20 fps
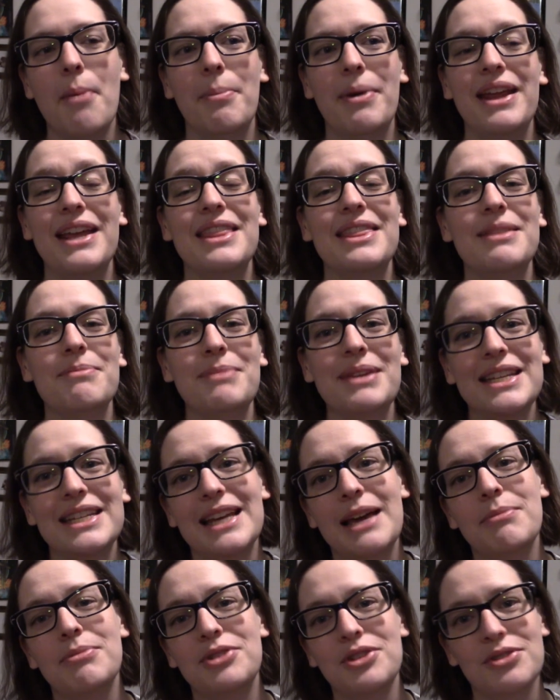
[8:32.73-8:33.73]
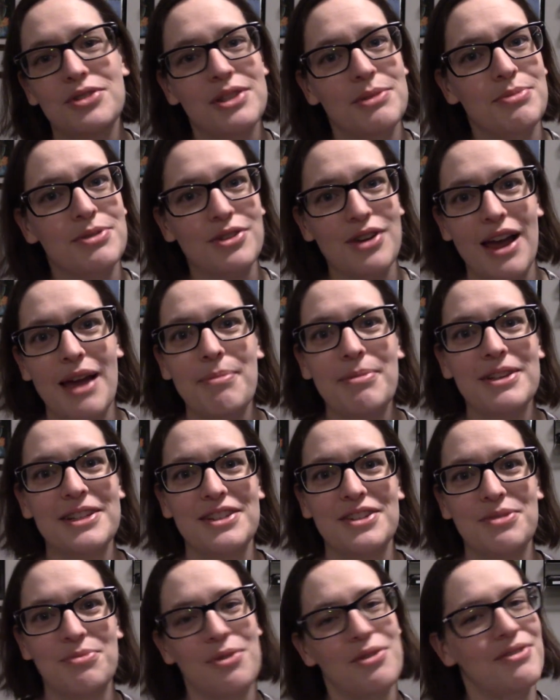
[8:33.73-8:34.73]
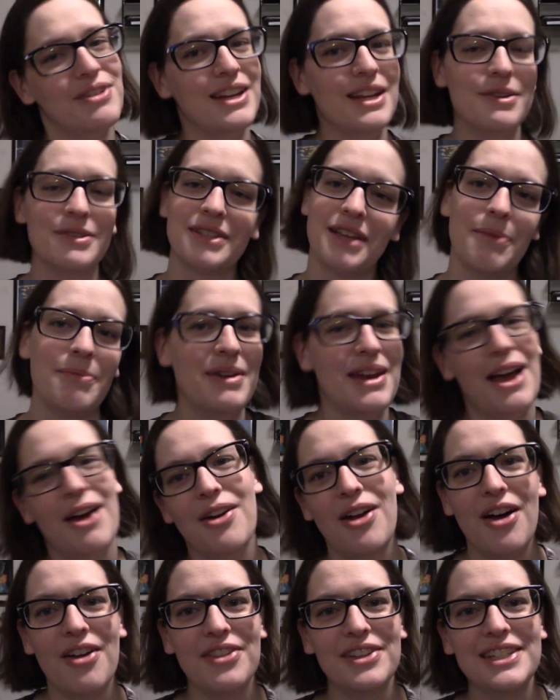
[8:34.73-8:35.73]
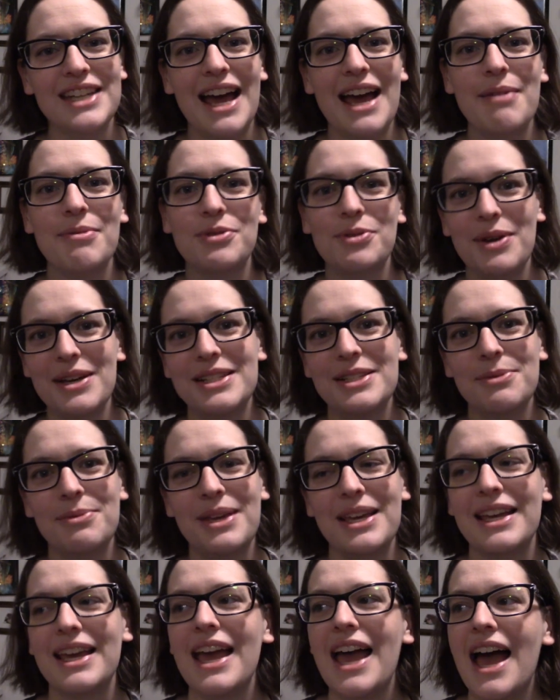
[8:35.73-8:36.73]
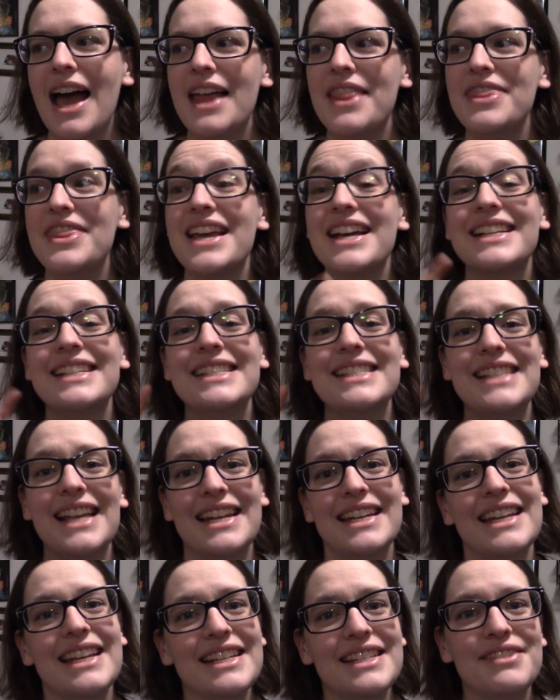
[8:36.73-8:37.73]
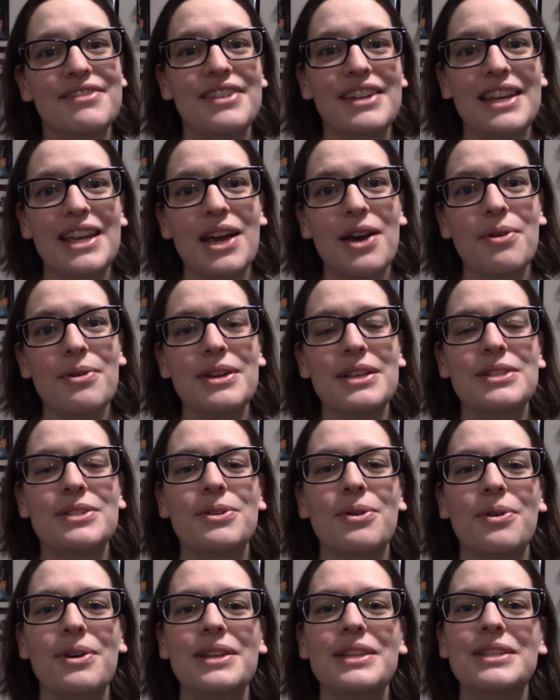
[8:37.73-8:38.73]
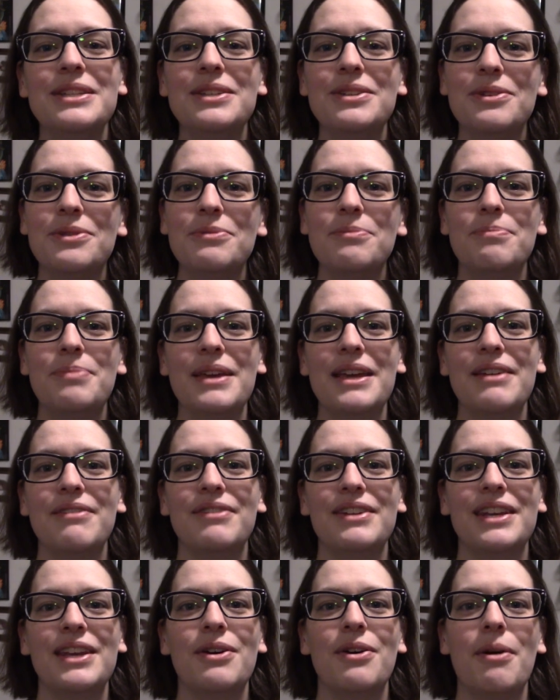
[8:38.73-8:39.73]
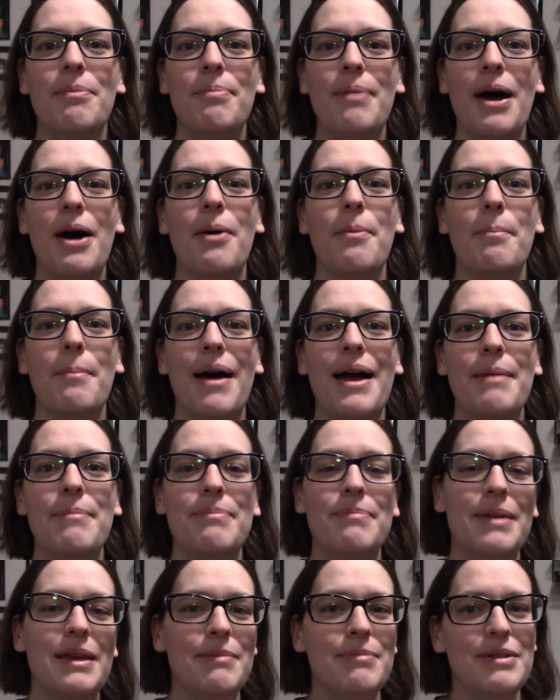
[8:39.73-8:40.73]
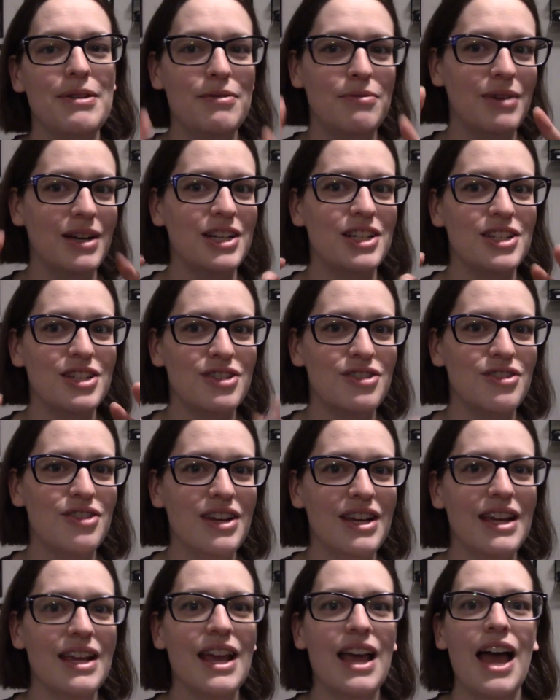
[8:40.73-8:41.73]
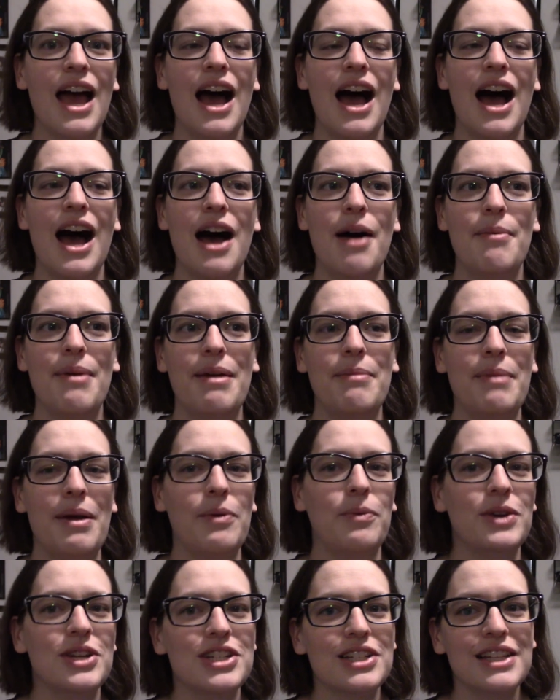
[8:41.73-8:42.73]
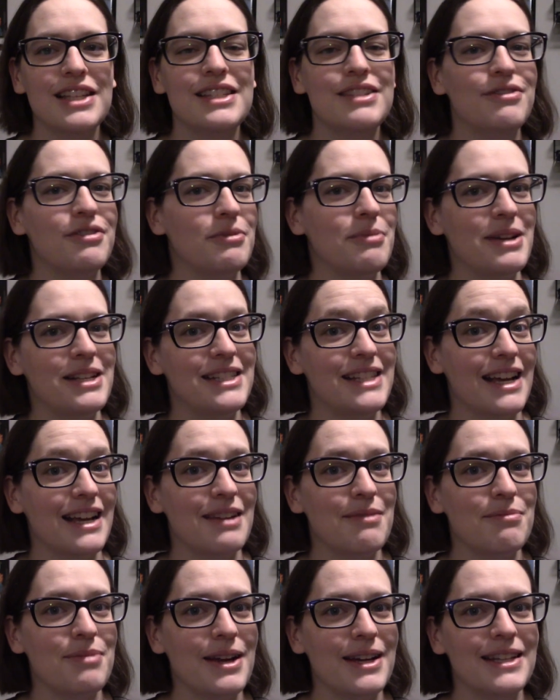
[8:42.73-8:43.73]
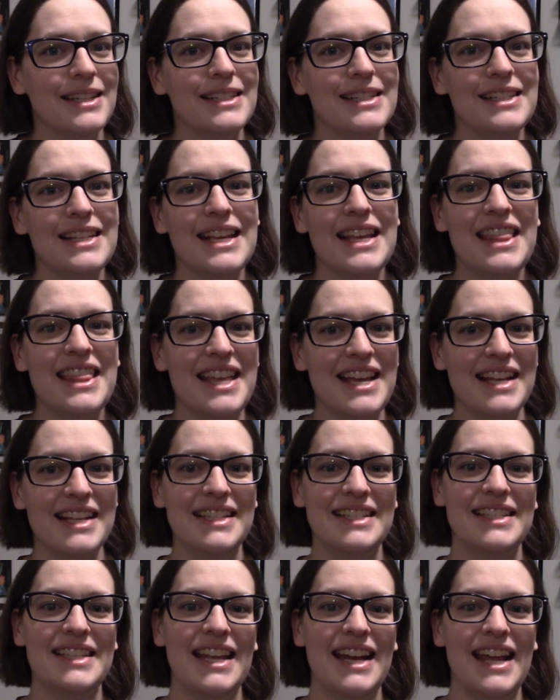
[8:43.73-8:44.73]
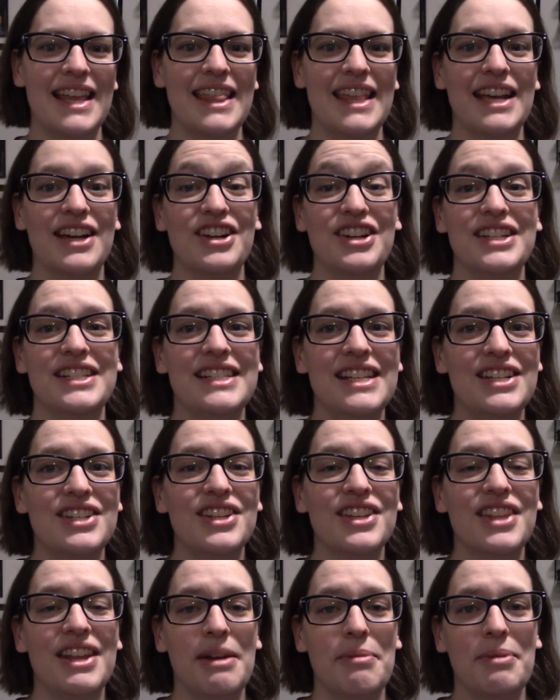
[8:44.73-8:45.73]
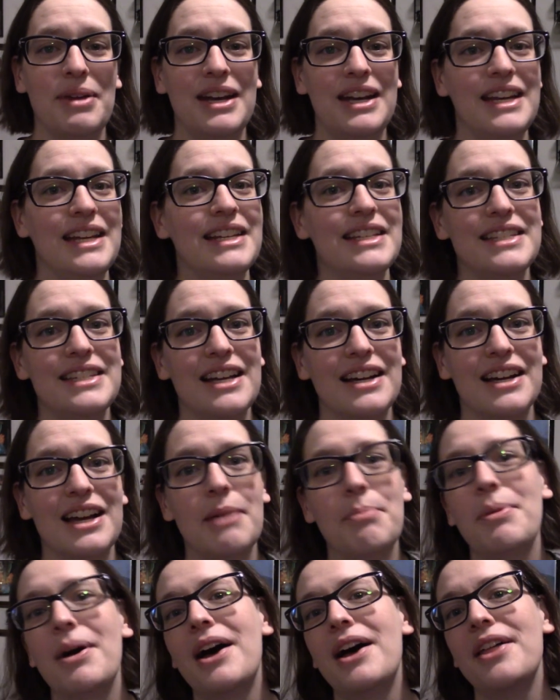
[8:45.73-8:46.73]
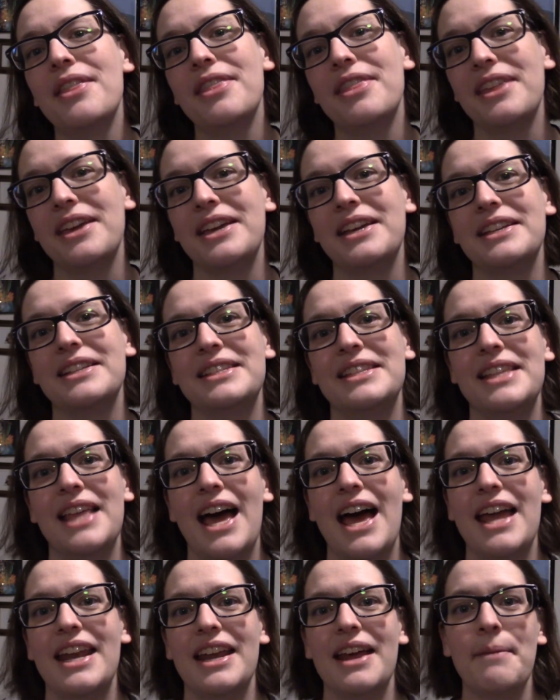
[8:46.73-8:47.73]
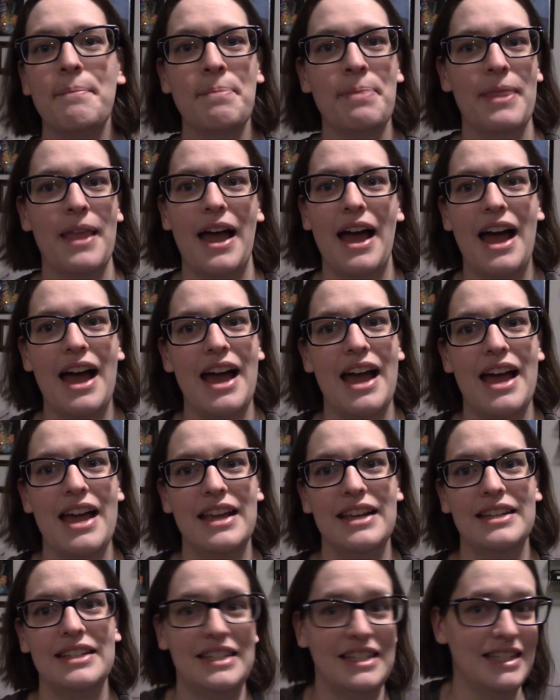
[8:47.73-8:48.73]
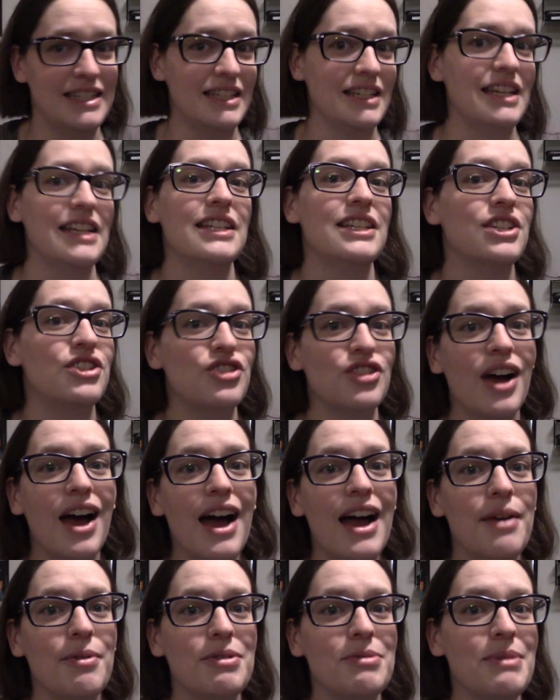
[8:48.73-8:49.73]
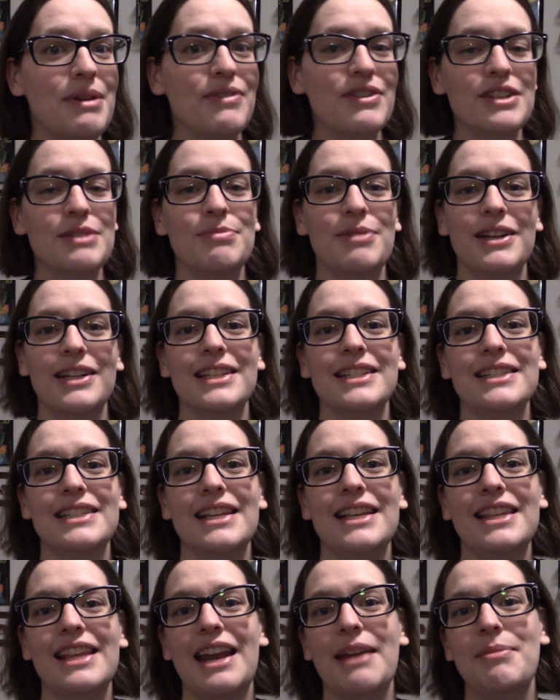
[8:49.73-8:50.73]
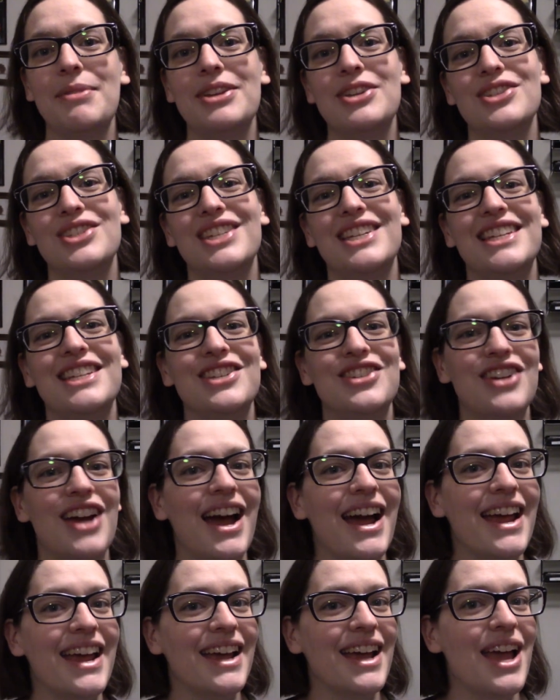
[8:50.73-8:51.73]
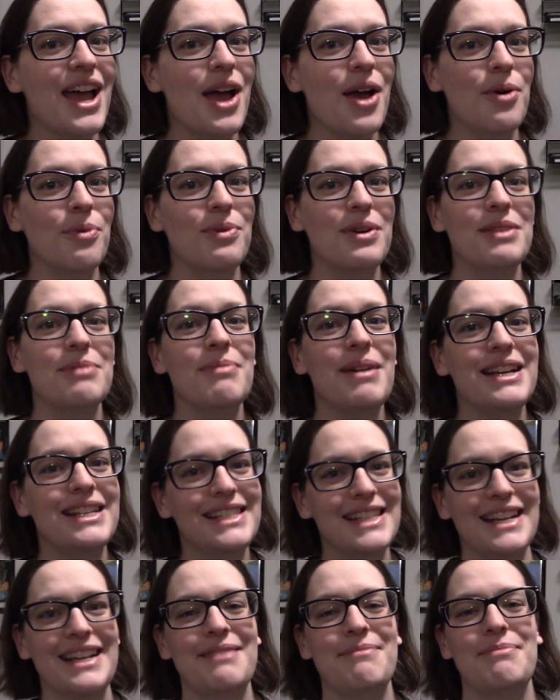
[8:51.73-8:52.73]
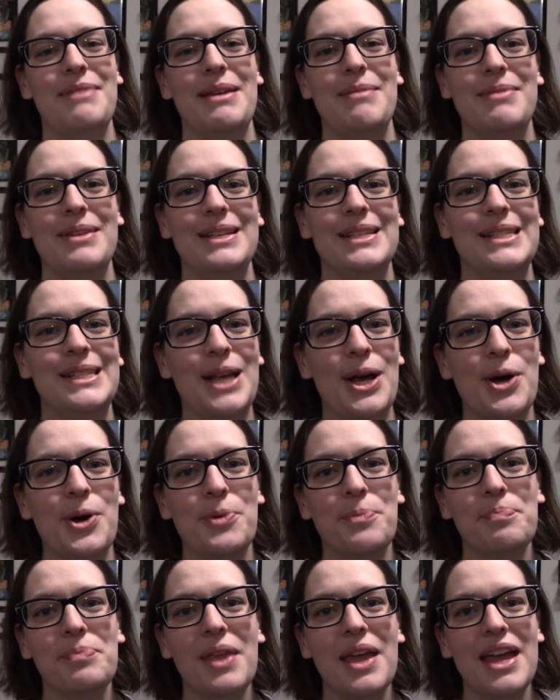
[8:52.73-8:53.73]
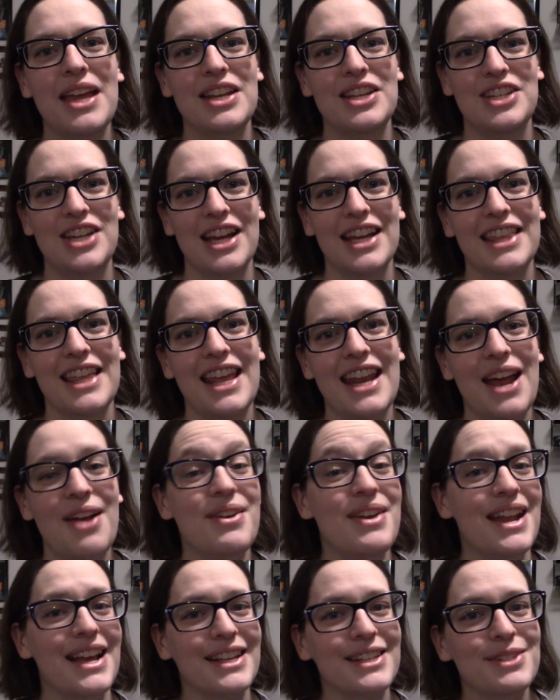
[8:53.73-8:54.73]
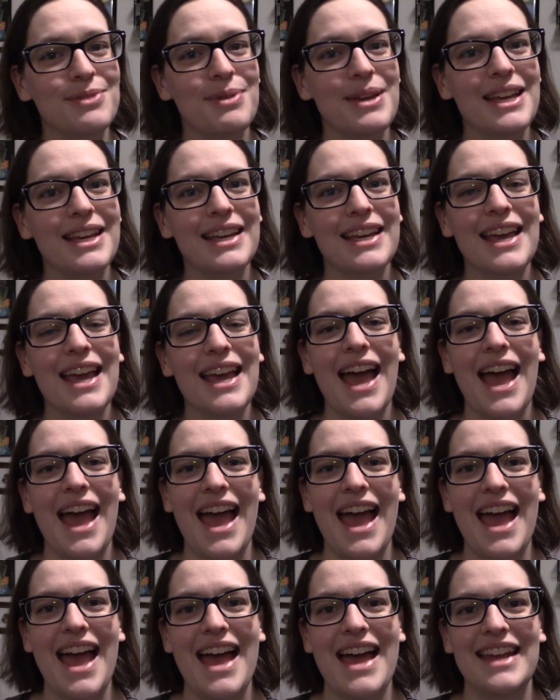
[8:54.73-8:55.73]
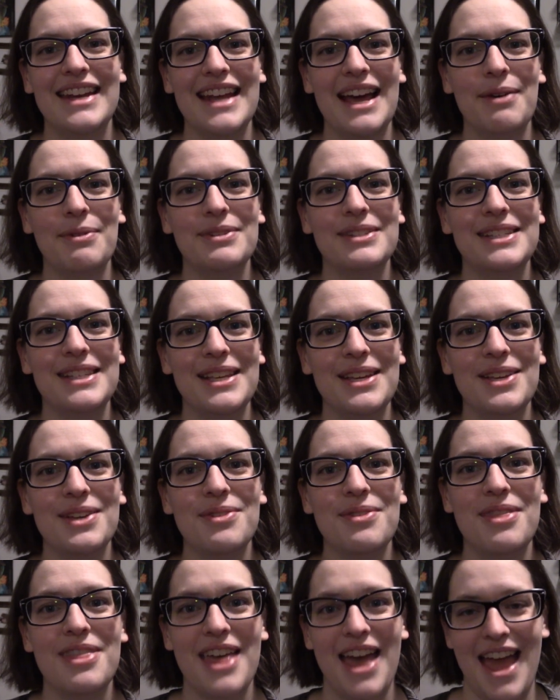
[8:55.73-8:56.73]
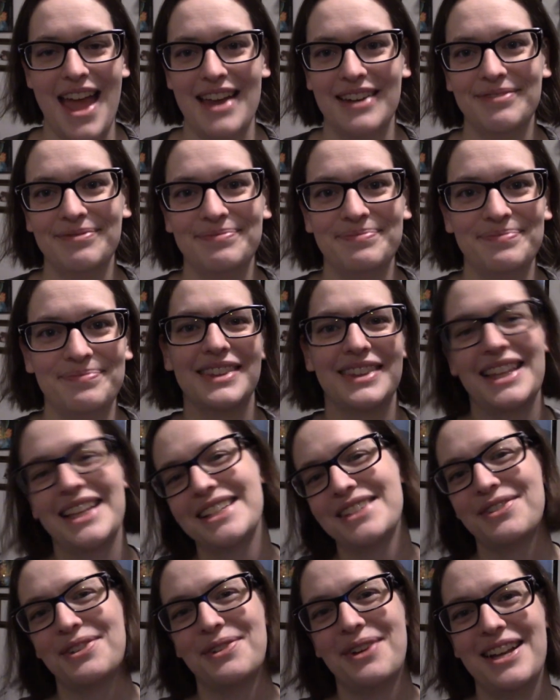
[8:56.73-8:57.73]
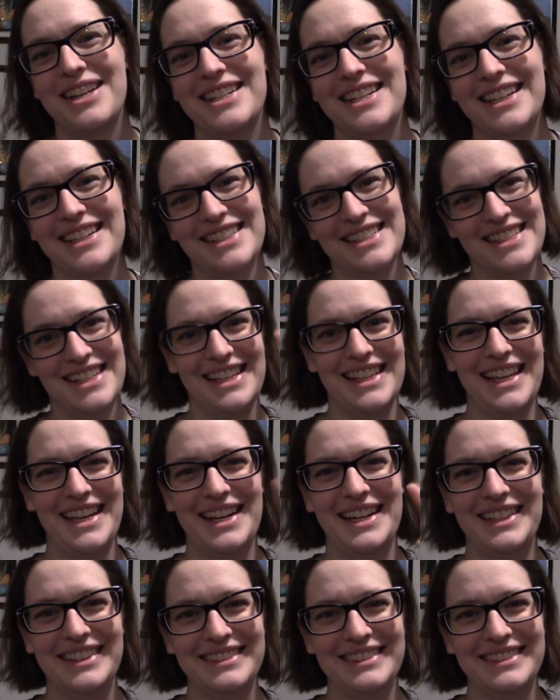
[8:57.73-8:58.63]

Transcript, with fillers: But in the meantime, do subscribe because there's more videos coming out all the time, twice a week. Next Sunday's video is going to be a video about my baby registry um, and my wish list for my second pregnancy, things that I think are essential that I'm going to need to stock up on, things that I didn't get to try with my first pregnancy that I'm interested in trying with my second baby. So check that out next week and I will see you then. Thanks for watching. See you later.